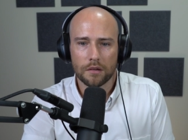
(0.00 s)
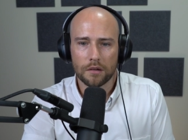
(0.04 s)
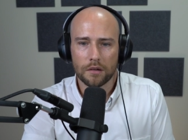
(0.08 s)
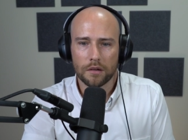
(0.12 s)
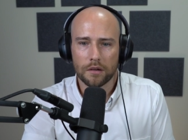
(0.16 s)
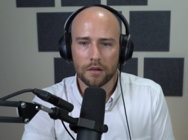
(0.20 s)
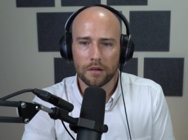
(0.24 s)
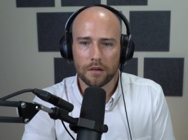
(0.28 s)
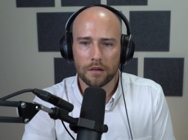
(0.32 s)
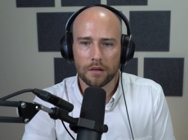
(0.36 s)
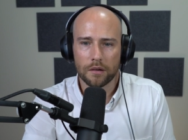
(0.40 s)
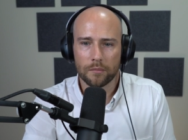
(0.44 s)

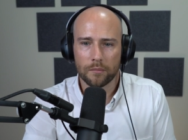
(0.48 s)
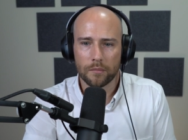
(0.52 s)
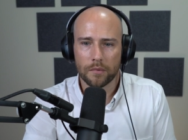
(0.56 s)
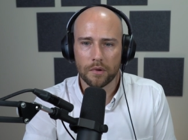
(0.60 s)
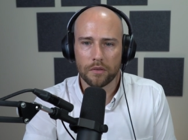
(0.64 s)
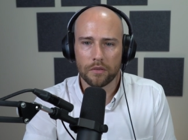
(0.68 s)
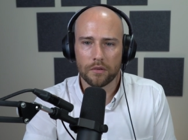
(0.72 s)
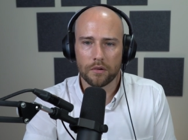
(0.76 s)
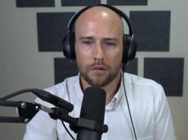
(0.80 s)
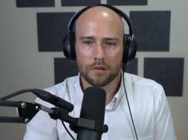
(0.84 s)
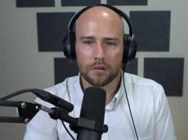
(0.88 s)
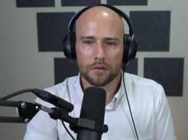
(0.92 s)
um,
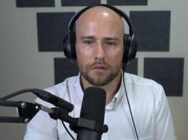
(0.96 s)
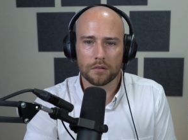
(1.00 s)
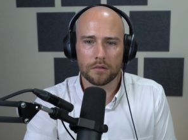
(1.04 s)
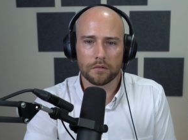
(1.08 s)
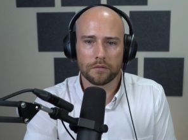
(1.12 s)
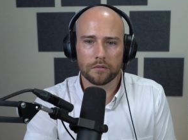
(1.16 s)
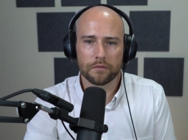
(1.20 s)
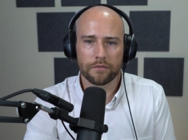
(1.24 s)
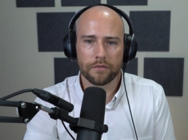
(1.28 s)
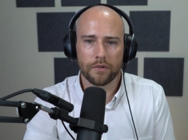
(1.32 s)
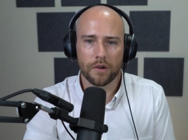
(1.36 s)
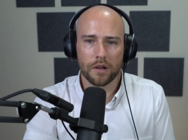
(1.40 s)
and they're going
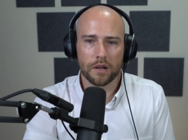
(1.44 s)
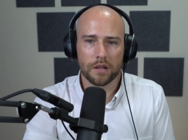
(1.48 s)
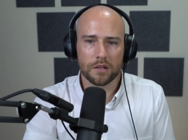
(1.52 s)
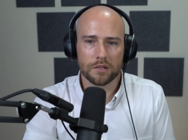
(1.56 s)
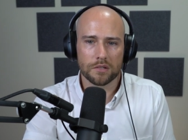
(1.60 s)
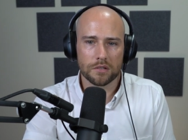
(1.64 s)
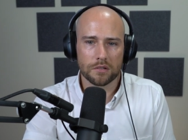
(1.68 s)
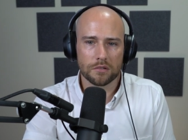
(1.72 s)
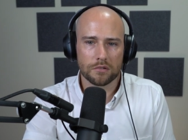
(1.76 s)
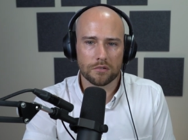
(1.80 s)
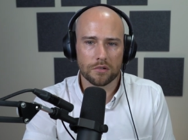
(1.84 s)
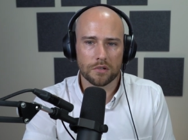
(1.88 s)
to
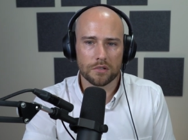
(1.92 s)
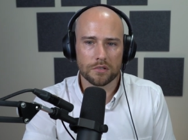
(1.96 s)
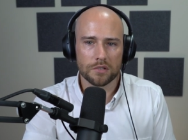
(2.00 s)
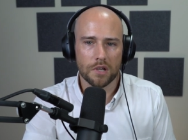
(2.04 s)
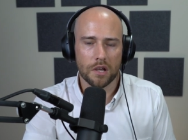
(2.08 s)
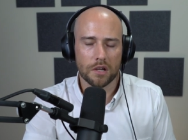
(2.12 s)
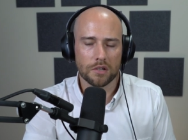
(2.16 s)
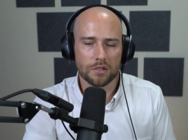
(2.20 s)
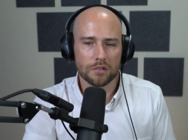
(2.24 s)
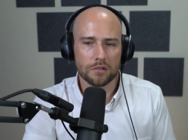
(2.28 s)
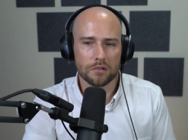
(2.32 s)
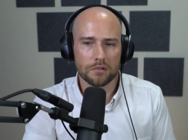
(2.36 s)
finance the
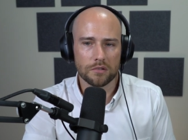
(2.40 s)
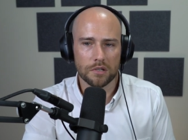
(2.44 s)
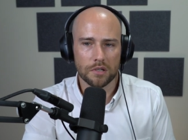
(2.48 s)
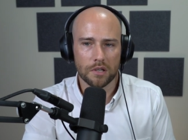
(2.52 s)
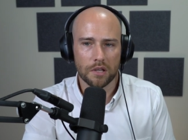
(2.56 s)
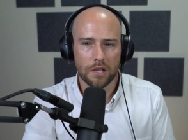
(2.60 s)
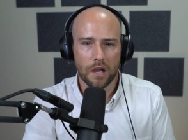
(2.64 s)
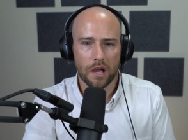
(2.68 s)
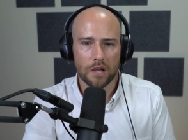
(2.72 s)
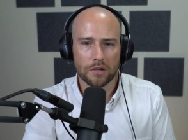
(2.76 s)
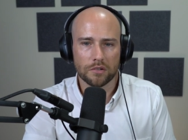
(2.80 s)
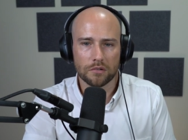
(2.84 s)
transaction using
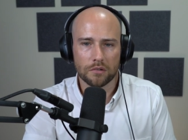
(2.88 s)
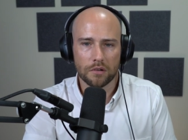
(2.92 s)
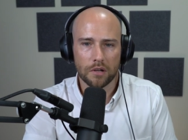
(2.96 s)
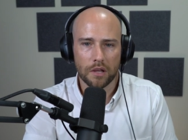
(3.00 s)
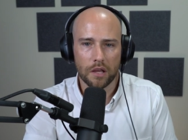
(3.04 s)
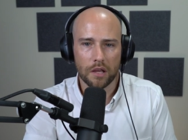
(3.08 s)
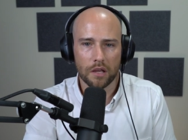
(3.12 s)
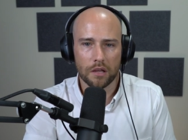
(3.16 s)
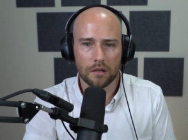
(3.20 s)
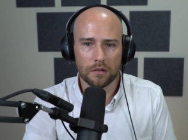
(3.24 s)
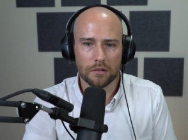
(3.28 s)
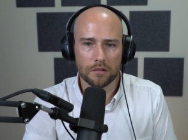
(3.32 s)
cash on
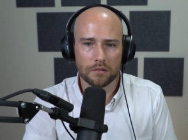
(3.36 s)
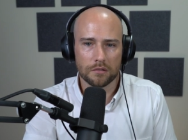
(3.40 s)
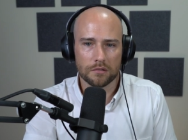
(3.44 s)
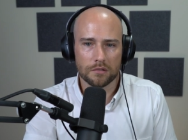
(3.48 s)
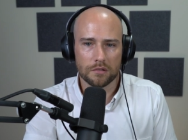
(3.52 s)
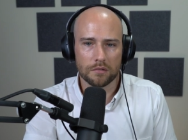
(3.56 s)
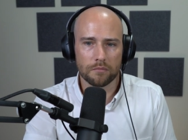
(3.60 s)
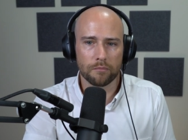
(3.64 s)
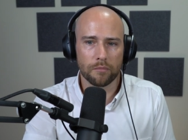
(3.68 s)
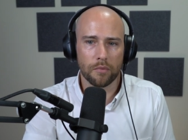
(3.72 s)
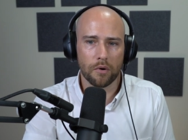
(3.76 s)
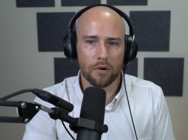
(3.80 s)
hand and
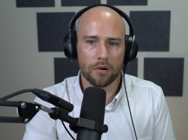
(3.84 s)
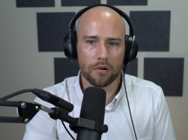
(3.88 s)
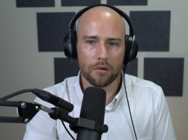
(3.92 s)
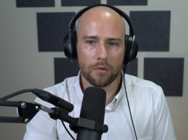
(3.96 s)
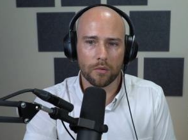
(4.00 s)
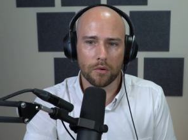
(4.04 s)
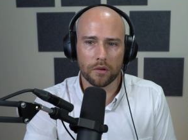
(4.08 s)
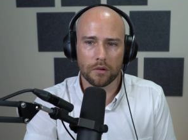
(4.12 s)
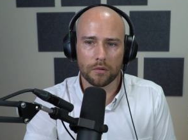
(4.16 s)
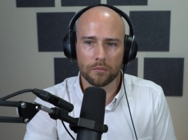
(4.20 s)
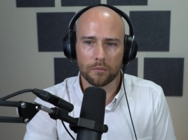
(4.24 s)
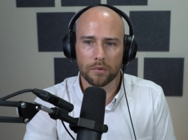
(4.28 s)
some
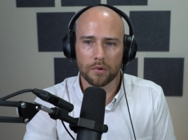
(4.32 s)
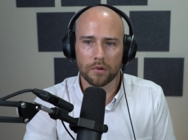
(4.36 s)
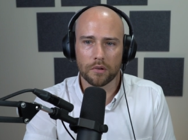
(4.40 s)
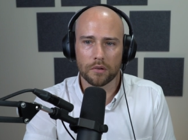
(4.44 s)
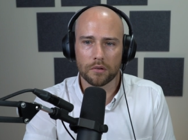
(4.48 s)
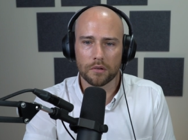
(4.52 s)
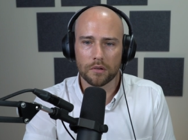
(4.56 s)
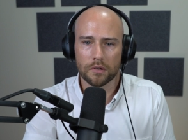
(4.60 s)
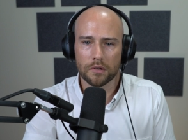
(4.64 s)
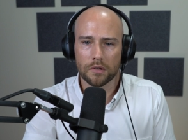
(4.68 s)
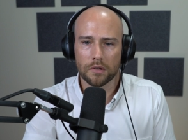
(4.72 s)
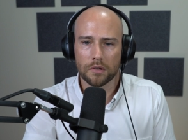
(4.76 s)
borrowing. Right.
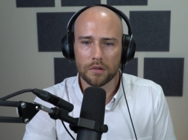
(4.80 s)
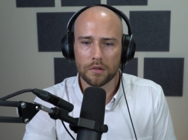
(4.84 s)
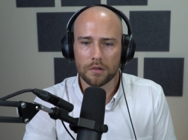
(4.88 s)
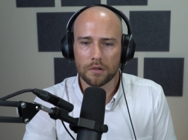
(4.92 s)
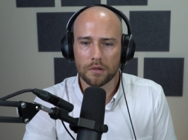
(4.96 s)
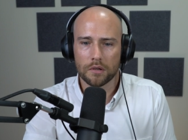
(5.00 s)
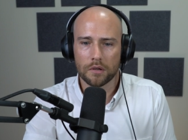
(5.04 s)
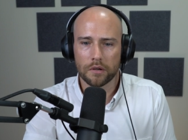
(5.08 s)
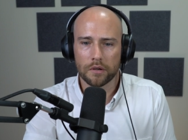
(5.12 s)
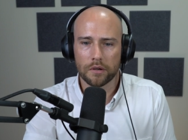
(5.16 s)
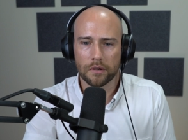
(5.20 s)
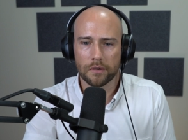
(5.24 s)

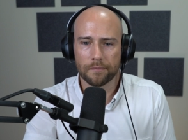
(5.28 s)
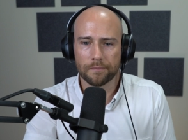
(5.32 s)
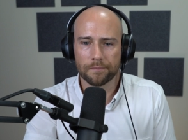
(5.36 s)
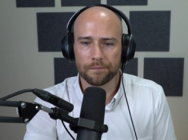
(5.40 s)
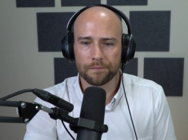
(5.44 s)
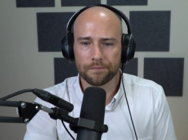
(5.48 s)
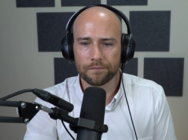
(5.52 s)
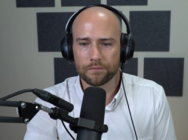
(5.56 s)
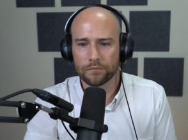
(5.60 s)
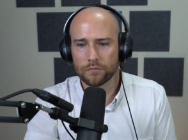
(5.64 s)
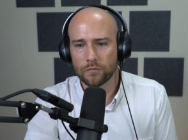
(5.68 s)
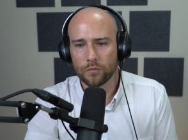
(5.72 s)
But um,
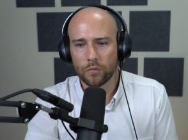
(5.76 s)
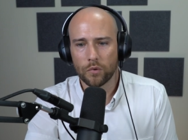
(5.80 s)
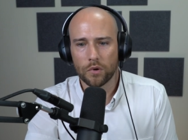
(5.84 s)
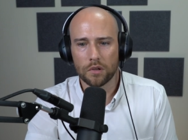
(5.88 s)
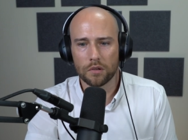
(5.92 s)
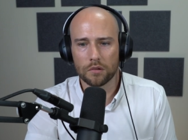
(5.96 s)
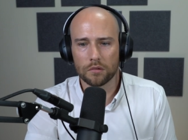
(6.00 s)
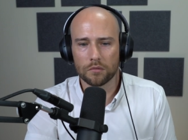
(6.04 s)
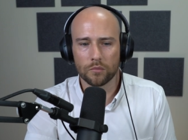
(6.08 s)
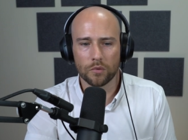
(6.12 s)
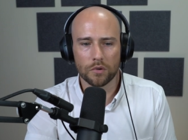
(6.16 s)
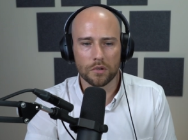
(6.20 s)
what
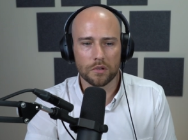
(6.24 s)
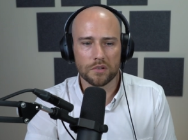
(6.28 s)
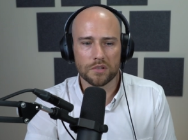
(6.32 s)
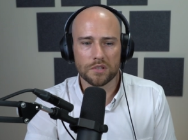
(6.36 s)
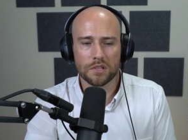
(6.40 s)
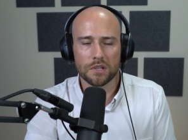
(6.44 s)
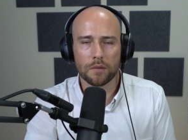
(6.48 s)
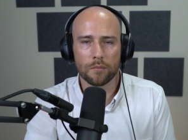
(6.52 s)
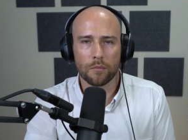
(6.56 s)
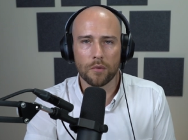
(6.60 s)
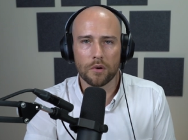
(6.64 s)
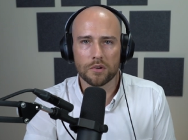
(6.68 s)
do you what do you
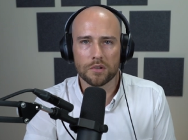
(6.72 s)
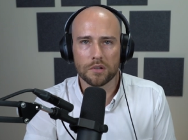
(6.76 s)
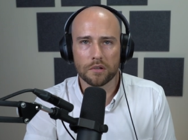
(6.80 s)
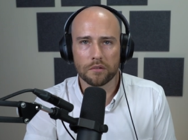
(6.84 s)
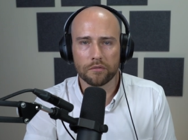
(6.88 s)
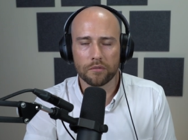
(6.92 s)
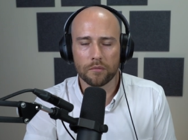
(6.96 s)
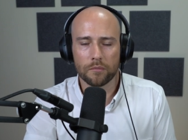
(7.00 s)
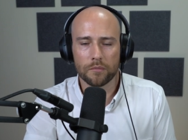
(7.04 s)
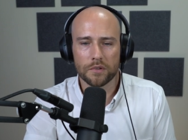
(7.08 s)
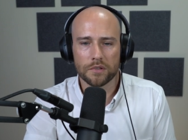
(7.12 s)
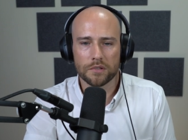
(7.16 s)
see emerging
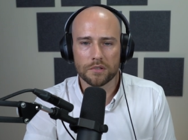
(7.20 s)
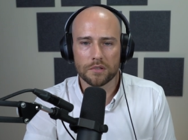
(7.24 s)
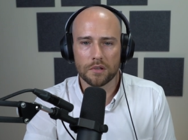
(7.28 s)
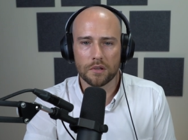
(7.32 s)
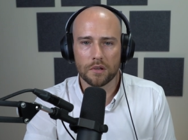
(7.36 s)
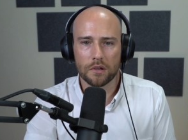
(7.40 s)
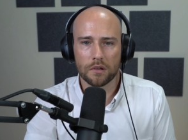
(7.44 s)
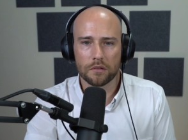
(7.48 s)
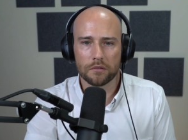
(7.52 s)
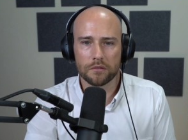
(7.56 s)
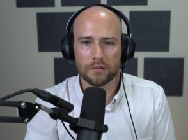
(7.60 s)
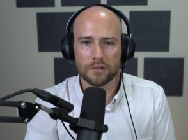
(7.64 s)
from this
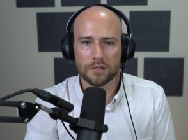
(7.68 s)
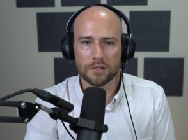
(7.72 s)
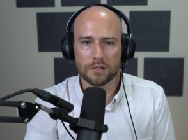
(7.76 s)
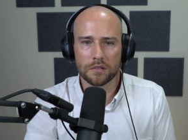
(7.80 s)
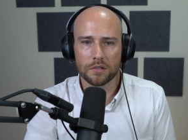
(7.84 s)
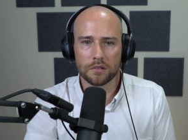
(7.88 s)
uh, this